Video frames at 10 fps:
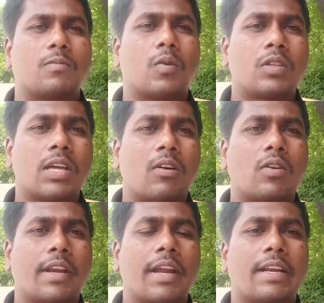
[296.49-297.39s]
Both
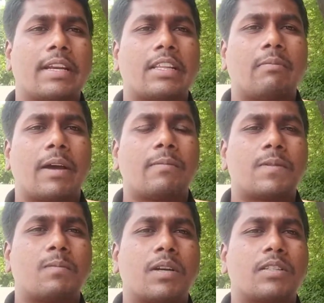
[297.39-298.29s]
have created the
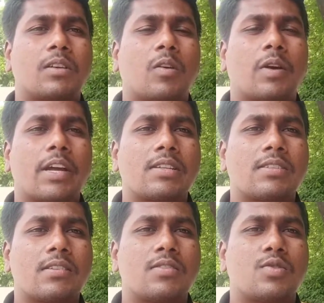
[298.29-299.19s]
maps, but the
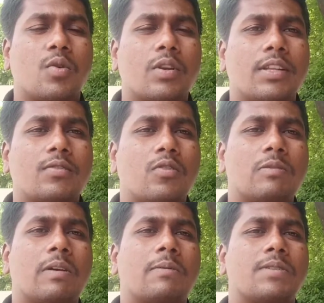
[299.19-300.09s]
locations shown in
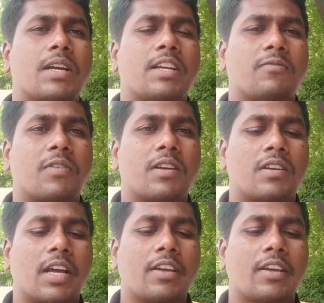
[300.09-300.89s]
those maps are different,